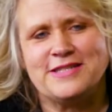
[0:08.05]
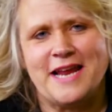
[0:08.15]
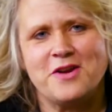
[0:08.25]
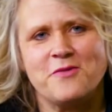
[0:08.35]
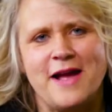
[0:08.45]

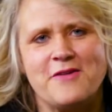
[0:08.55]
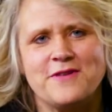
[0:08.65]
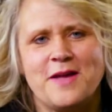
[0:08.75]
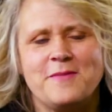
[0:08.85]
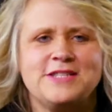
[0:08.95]
Dana Ralph,
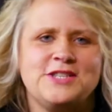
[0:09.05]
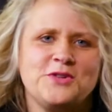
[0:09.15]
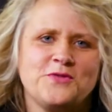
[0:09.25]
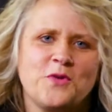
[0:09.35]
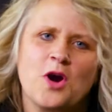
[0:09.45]
coming to
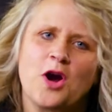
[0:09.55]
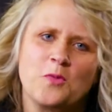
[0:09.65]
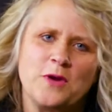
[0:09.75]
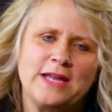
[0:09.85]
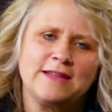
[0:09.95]
you for our
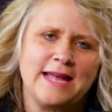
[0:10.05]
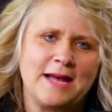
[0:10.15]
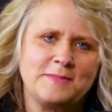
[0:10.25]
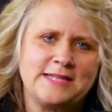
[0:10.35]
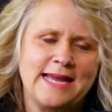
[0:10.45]
weekly
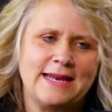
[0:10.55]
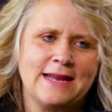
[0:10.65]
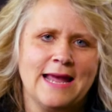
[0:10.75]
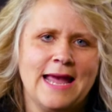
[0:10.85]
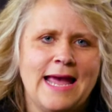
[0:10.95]
update.
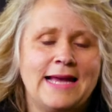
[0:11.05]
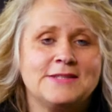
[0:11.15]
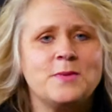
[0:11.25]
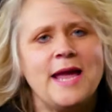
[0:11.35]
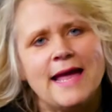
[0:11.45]

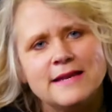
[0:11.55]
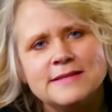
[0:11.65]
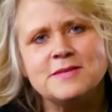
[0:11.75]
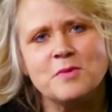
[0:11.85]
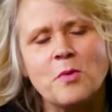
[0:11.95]
As we head
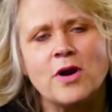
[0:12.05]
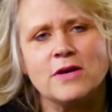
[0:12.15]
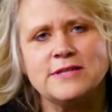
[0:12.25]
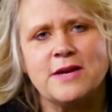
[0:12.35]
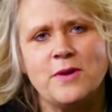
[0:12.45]
into
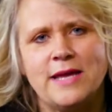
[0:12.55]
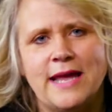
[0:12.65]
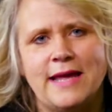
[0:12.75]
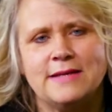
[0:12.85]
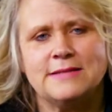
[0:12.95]
Memorial Day
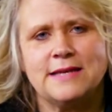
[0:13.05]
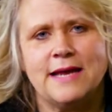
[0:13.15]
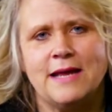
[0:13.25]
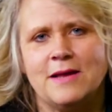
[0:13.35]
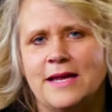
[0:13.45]
weekend,
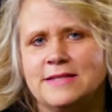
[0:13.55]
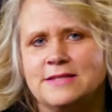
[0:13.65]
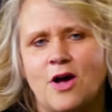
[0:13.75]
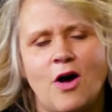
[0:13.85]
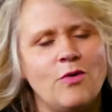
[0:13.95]

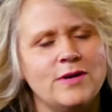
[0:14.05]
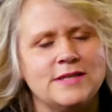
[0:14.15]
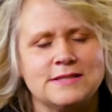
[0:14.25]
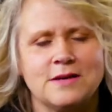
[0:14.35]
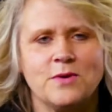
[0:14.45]
it's
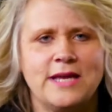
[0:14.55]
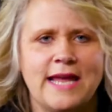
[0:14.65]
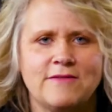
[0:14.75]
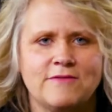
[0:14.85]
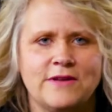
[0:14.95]
always a
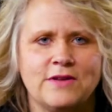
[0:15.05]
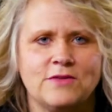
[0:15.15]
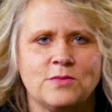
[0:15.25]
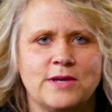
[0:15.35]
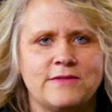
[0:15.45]
weekend
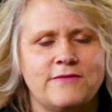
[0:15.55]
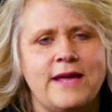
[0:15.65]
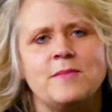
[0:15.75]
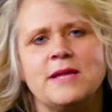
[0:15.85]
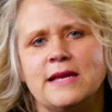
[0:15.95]
filled with
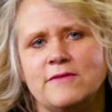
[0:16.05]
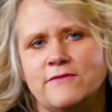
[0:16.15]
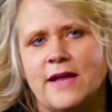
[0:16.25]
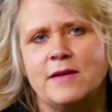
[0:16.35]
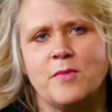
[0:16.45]
family and
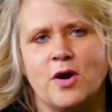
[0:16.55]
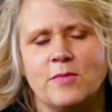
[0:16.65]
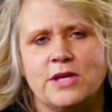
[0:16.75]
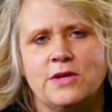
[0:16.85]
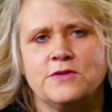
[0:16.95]
fun and
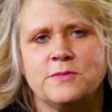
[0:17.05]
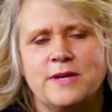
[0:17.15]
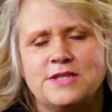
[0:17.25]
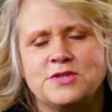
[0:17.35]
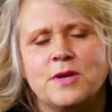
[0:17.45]
barbecues, but
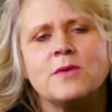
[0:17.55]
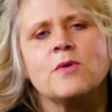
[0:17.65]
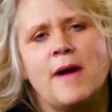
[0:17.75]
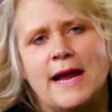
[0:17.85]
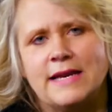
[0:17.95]
I just want to
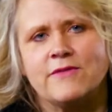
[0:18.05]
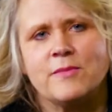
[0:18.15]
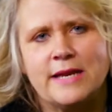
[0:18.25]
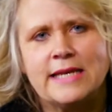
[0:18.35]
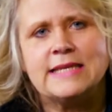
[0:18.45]
remind
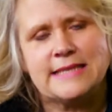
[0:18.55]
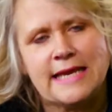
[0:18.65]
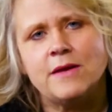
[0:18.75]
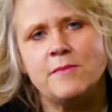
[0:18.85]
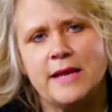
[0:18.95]
everybody to
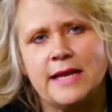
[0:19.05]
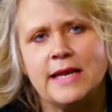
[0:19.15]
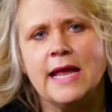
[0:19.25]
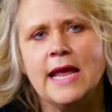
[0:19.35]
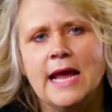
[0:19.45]
take a minute
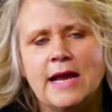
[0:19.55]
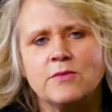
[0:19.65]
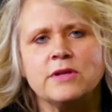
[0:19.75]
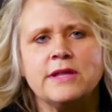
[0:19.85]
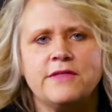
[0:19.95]
and
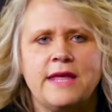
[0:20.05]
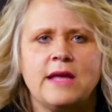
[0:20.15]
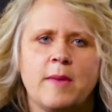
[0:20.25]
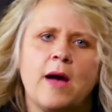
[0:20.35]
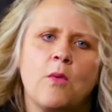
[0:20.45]
really think
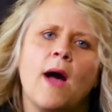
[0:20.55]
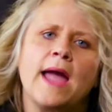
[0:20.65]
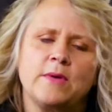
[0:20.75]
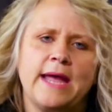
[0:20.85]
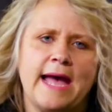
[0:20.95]
about
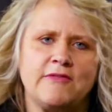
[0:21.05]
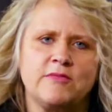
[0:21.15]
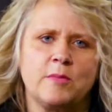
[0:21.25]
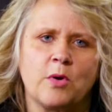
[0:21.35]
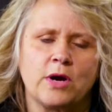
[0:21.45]
why we have
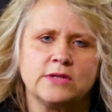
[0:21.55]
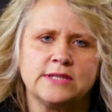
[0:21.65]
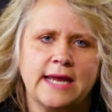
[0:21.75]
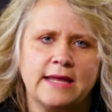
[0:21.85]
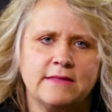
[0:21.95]
Memorial
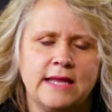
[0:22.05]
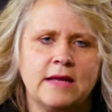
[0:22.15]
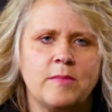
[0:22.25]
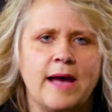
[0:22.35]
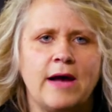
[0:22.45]
Day. Think
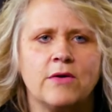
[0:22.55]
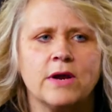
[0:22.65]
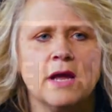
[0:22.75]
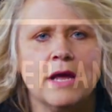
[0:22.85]
about